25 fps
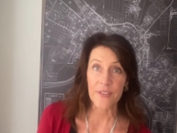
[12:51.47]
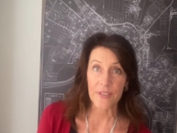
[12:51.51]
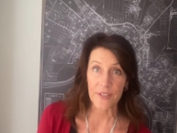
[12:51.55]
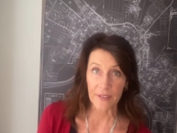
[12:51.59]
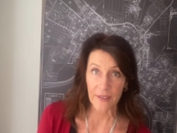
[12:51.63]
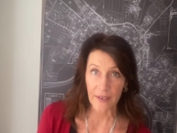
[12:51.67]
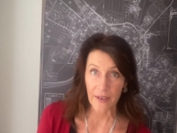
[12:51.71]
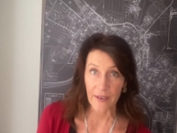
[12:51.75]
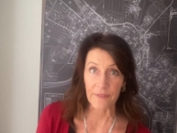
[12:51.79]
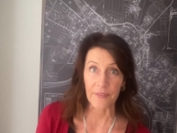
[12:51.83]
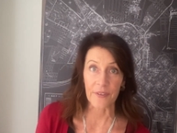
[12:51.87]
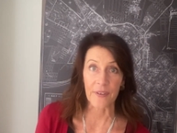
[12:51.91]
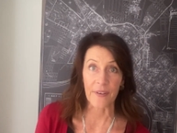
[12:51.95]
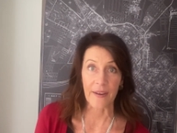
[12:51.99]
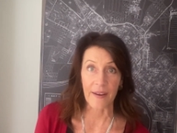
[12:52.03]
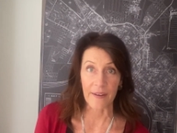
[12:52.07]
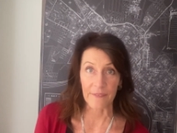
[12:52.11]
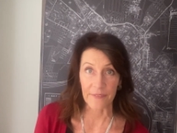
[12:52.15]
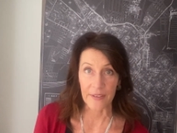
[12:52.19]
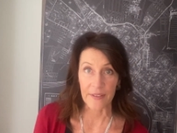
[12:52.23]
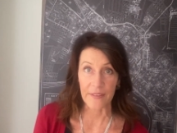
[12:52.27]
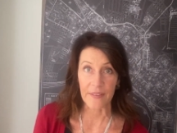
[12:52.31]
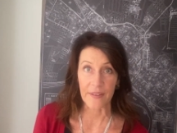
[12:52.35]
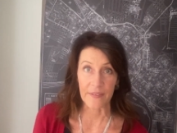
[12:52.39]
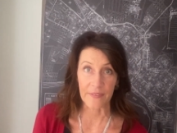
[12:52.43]
to cover
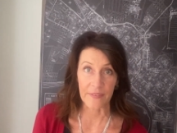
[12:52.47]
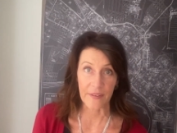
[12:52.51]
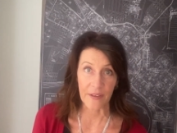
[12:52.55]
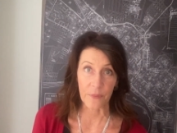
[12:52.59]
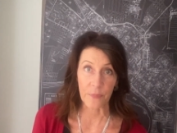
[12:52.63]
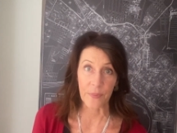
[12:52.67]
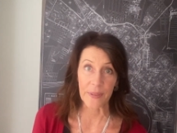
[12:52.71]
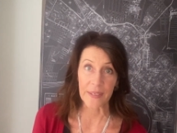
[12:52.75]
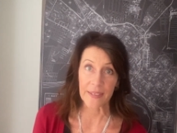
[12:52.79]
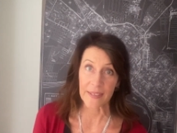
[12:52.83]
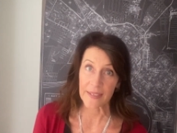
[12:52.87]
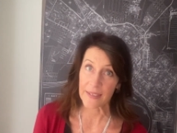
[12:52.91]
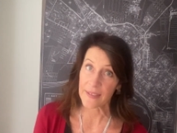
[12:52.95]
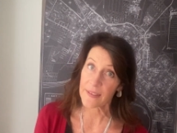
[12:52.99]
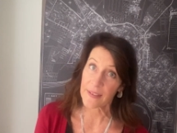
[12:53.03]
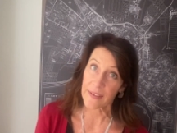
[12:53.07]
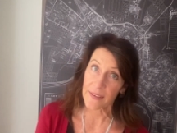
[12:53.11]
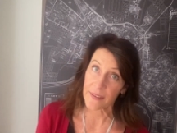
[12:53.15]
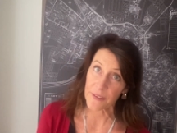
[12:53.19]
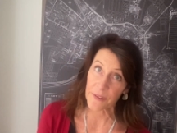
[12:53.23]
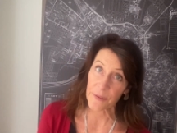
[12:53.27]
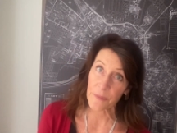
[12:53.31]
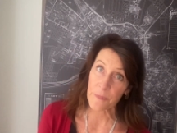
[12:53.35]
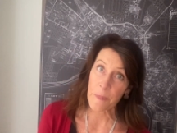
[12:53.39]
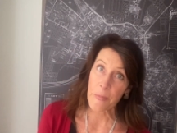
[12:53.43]
everything that we need
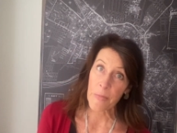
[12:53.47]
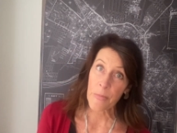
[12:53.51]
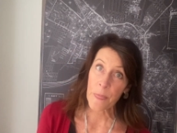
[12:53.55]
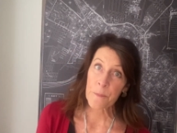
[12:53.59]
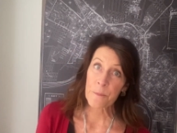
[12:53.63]
here.